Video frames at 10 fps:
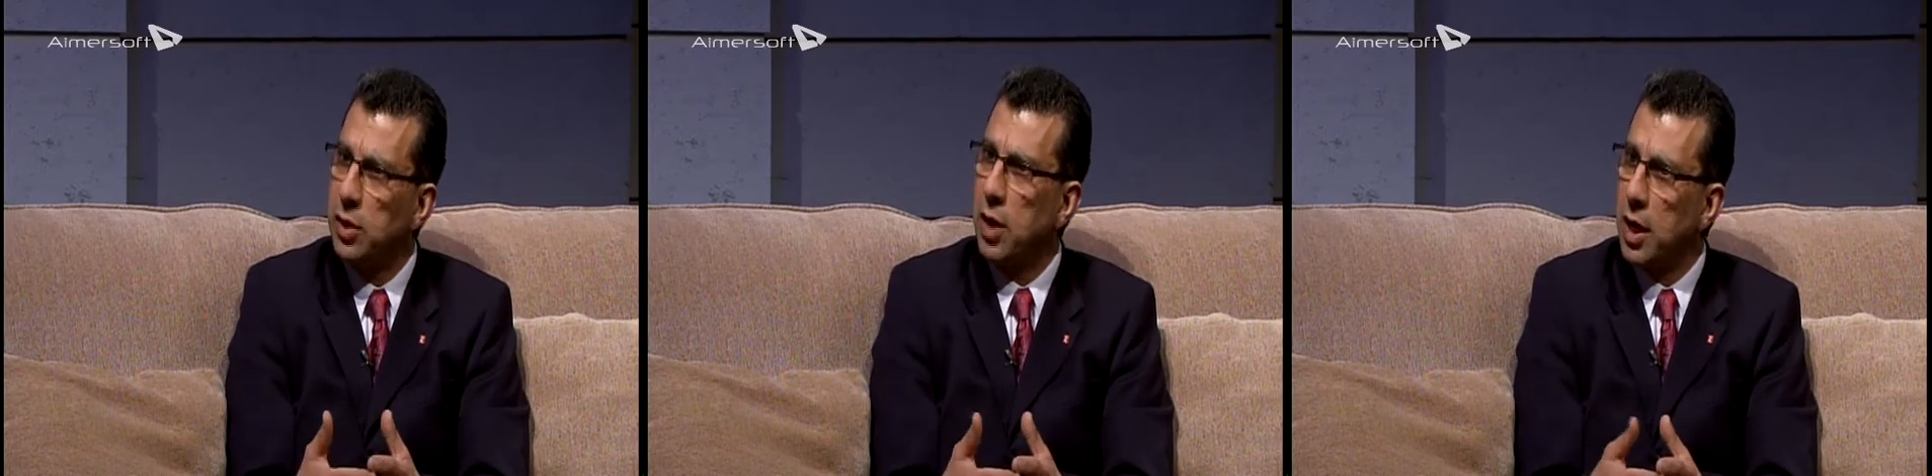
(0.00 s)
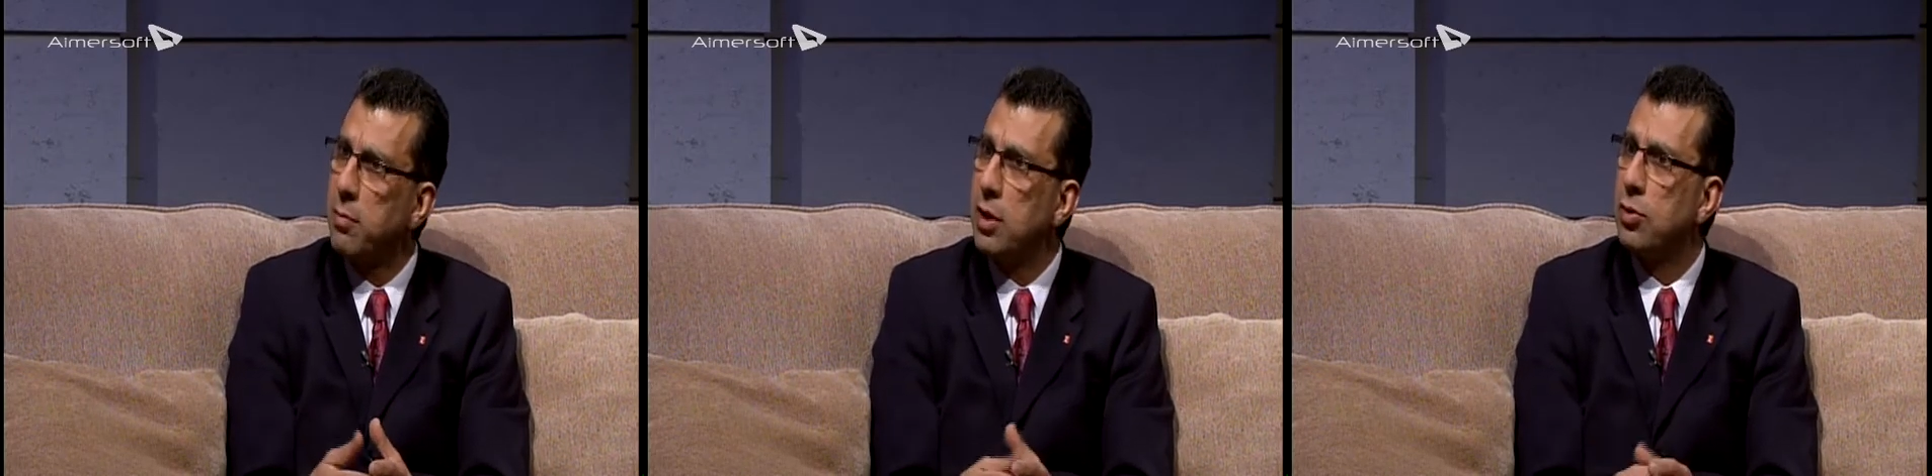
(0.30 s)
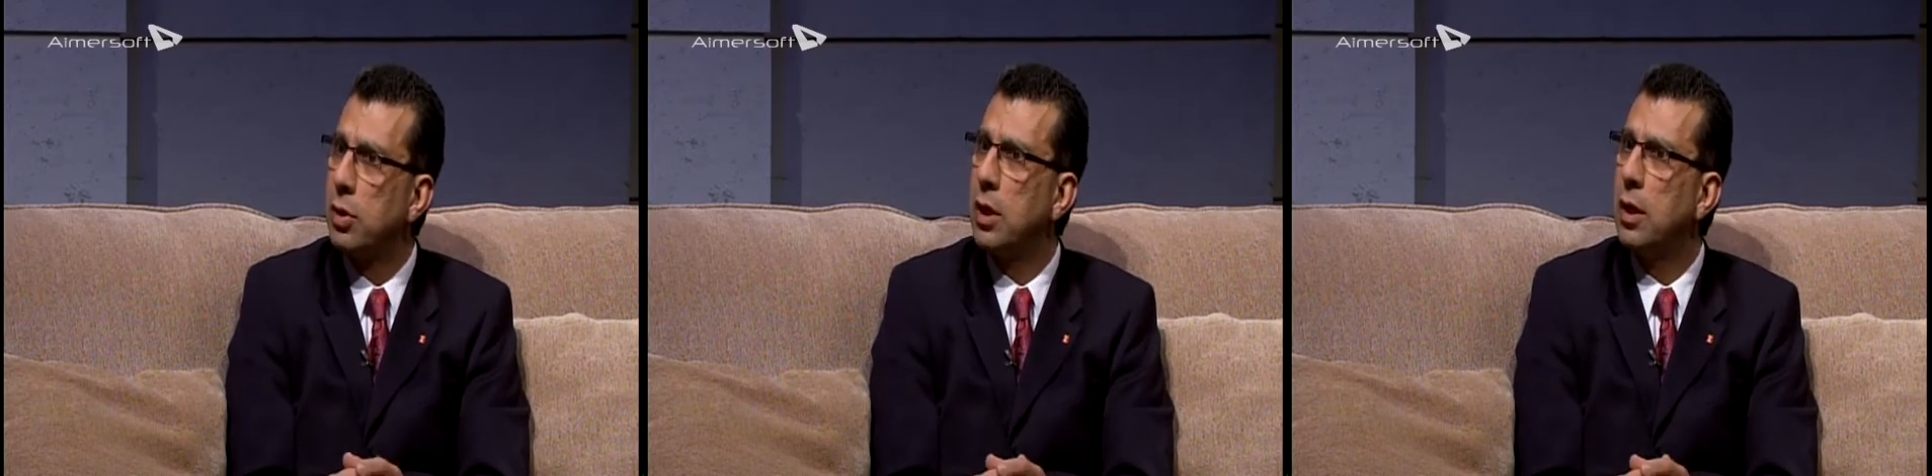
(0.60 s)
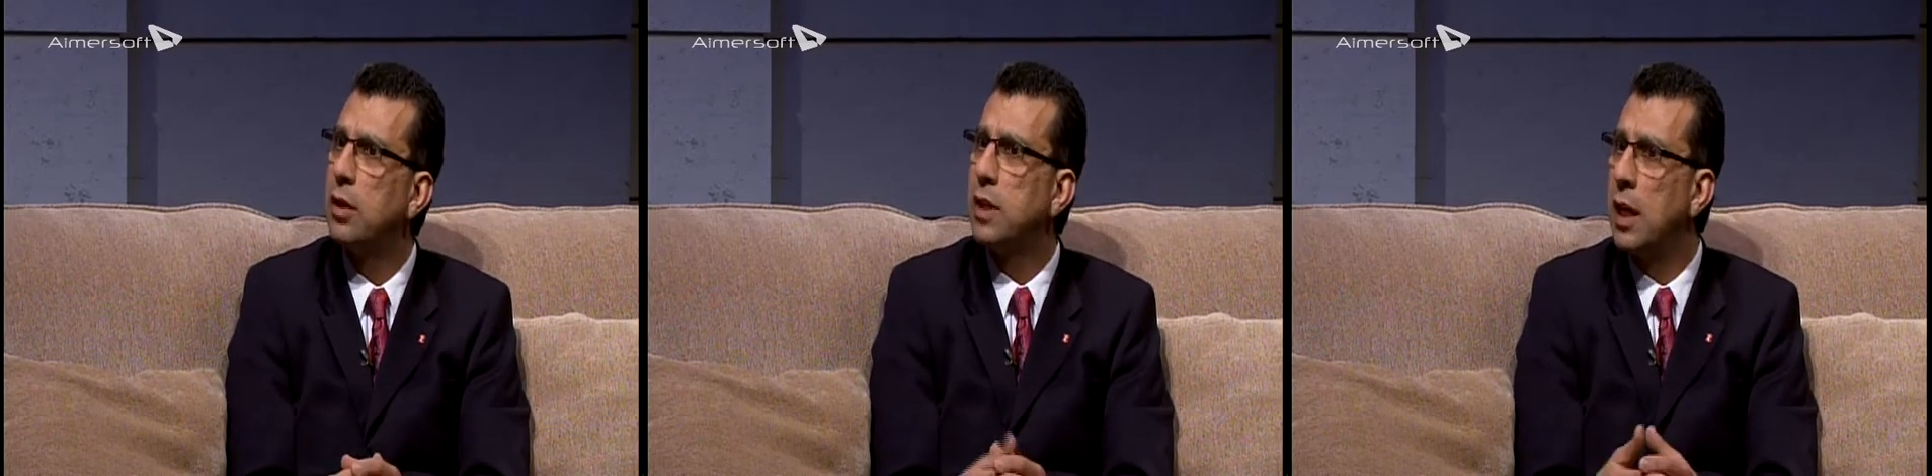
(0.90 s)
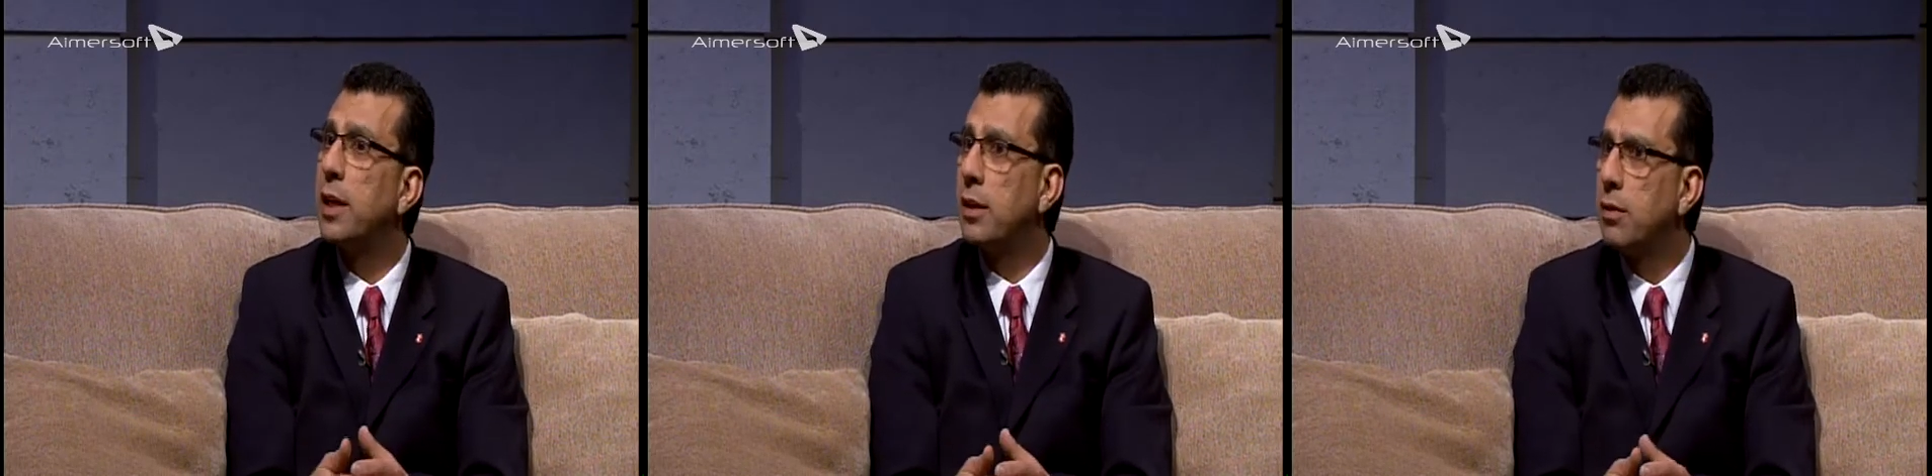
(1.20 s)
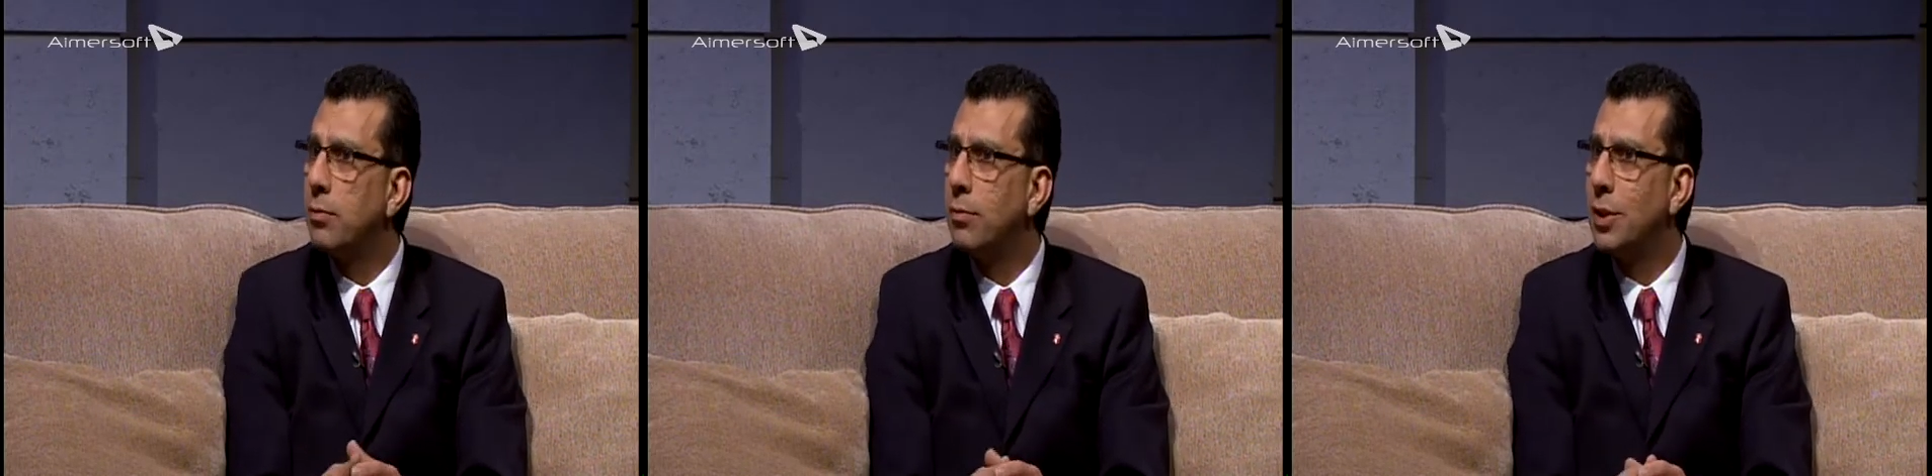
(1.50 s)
a documentary telling